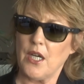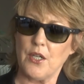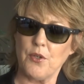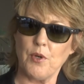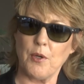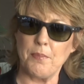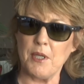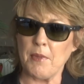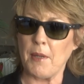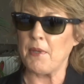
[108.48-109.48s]
who wrote Be
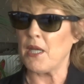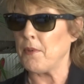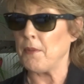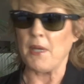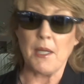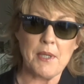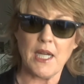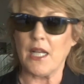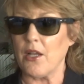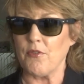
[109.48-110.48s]
My Baby, Baby
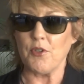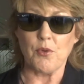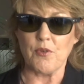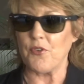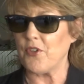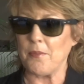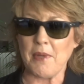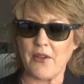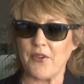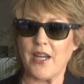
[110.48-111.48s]
I Love You, River Deep
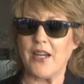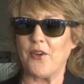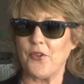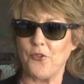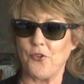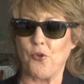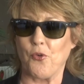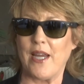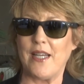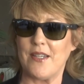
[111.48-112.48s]
Mountain High, all those
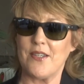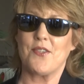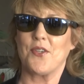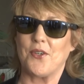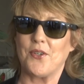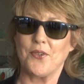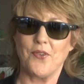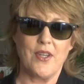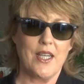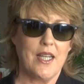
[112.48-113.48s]
great songs.
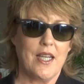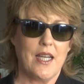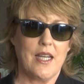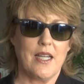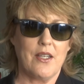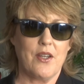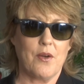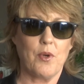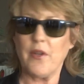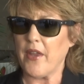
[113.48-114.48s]
And uh,
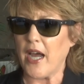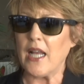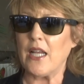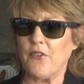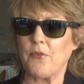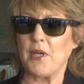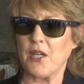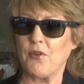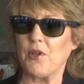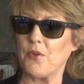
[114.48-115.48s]
one of the highlights of my
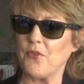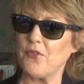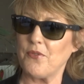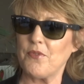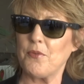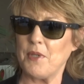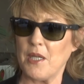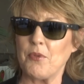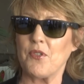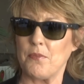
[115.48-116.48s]
career was to be
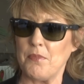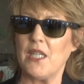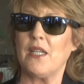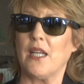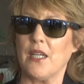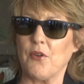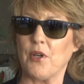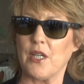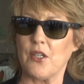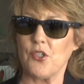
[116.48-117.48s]
able to meet Ellie
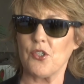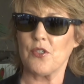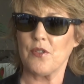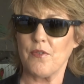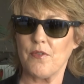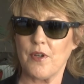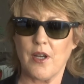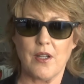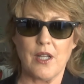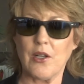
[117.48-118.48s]
Greenwich,
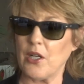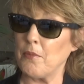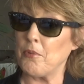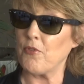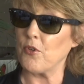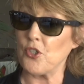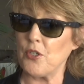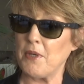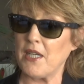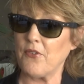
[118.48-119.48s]
uh, luckily before she
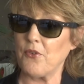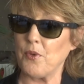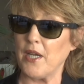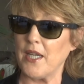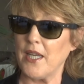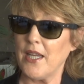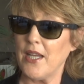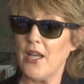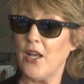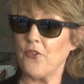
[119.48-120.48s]
passed away.
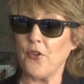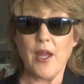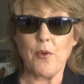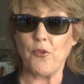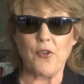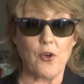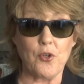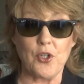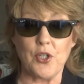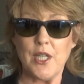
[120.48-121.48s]
So that was all
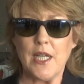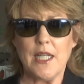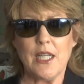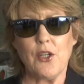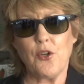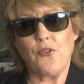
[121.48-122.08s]
good. You know,